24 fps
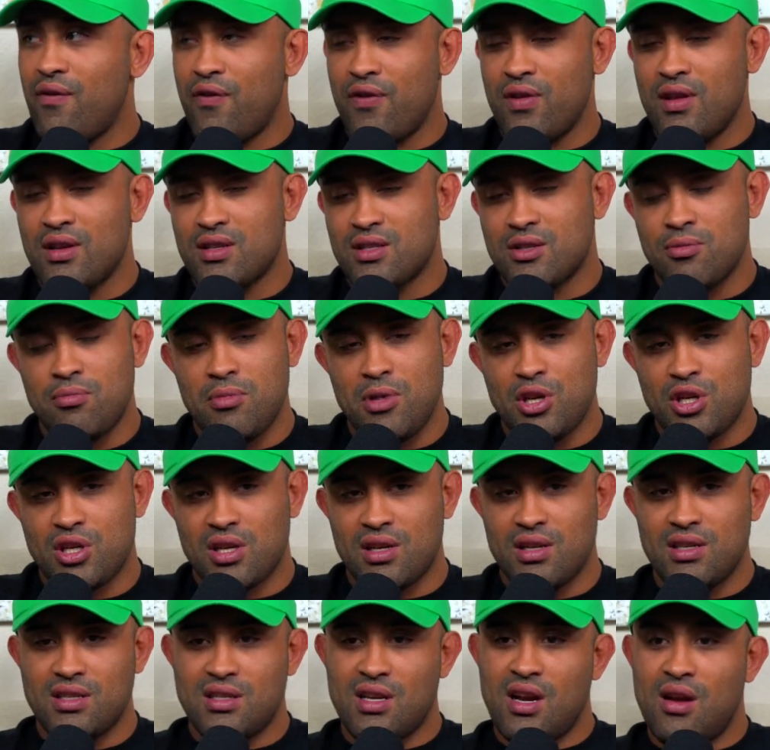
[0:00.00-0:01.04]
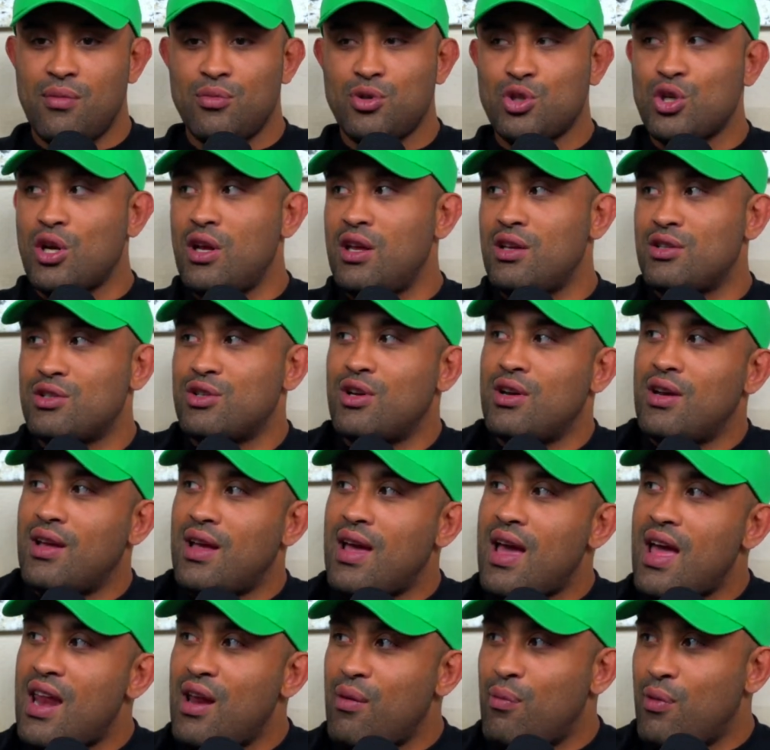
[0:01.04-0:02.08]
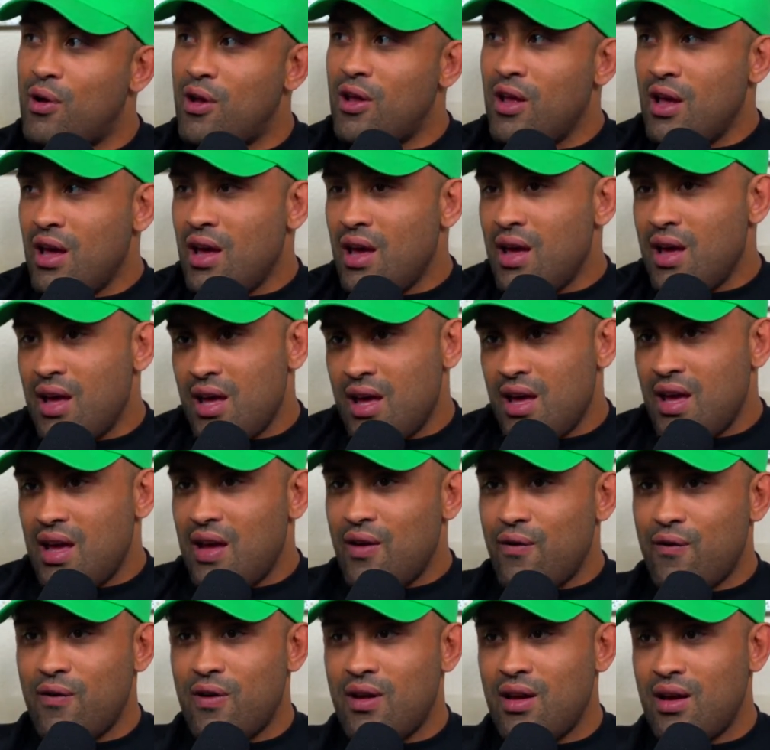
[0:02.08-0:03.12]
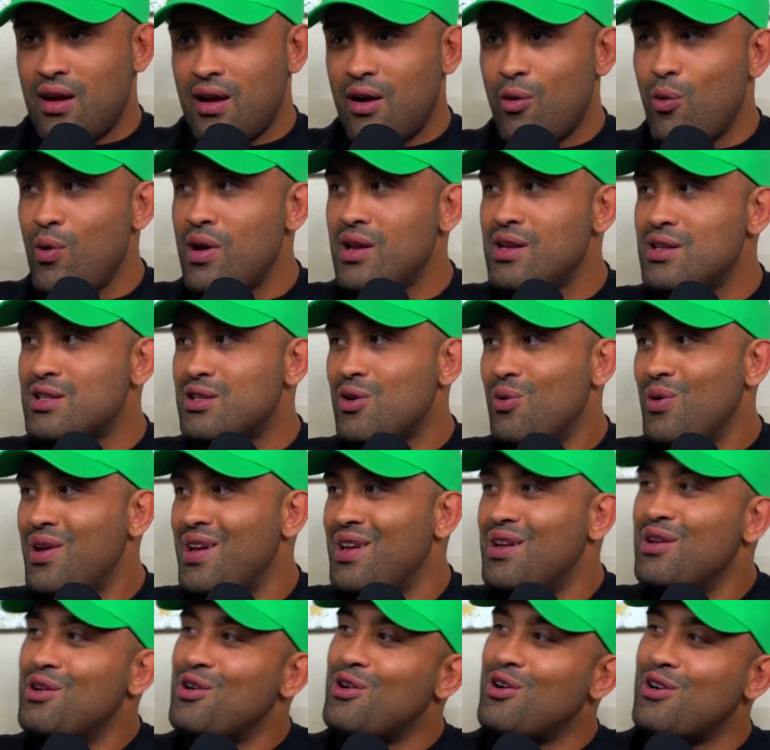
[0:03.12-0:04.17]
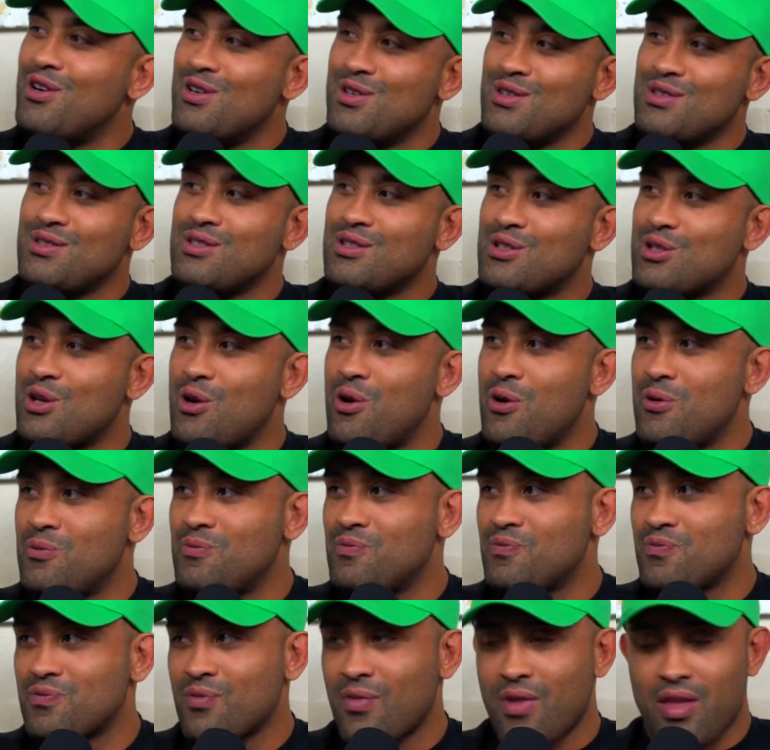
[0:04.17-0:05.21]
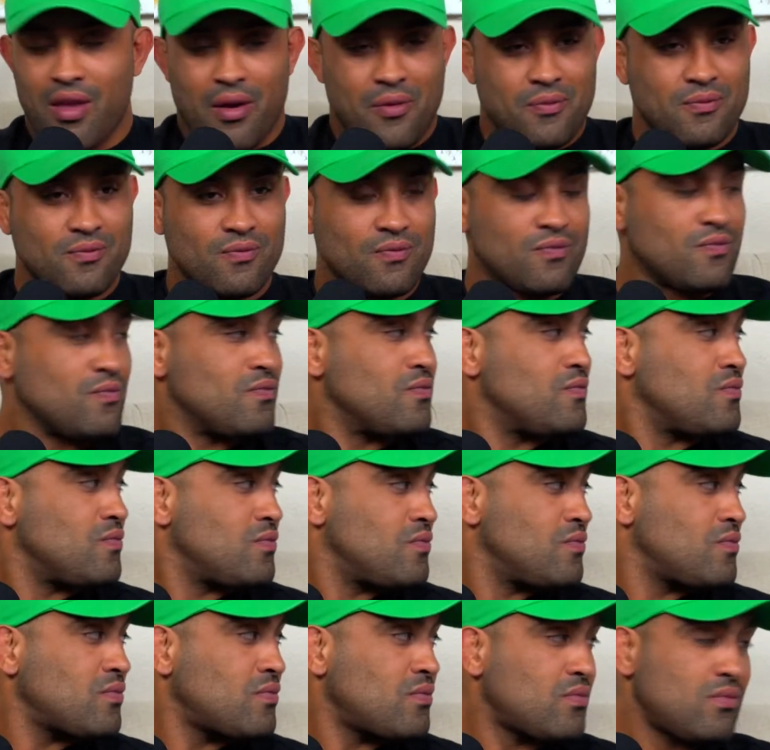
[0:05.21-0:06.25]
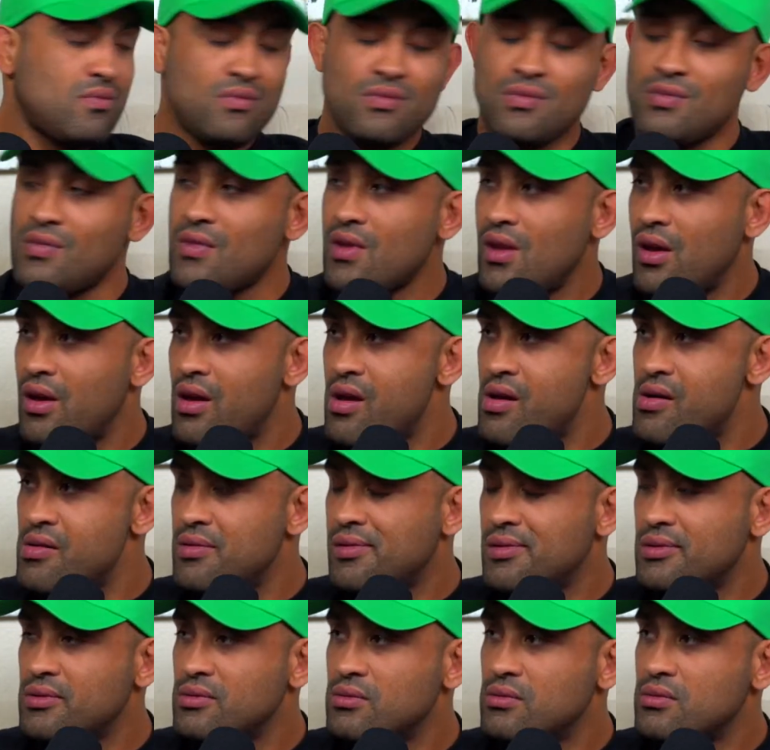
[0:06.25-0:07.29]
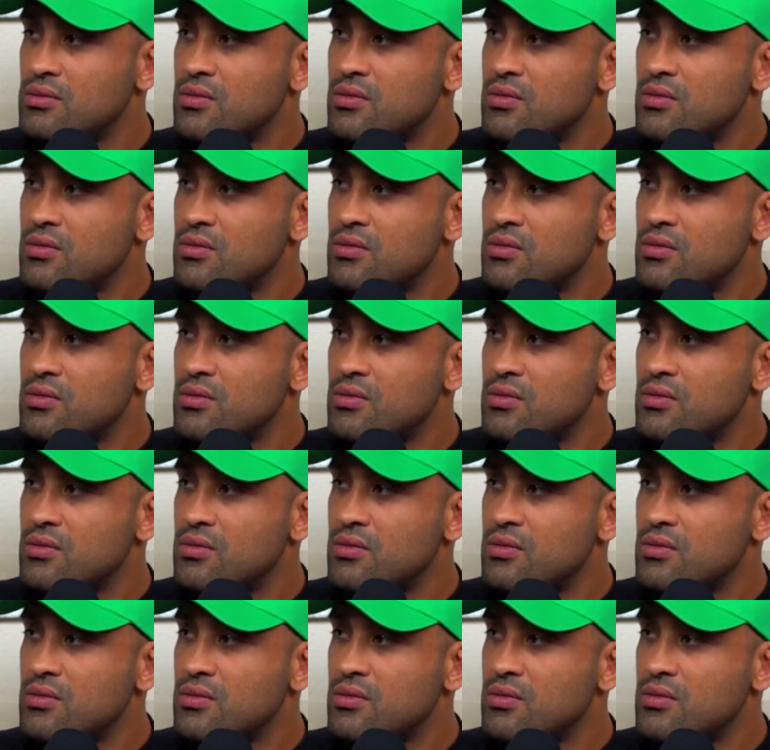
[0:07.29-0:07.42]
the submission is there, I'm sure he's gonna get it. But if a win is a win, So Yeah. It's more of the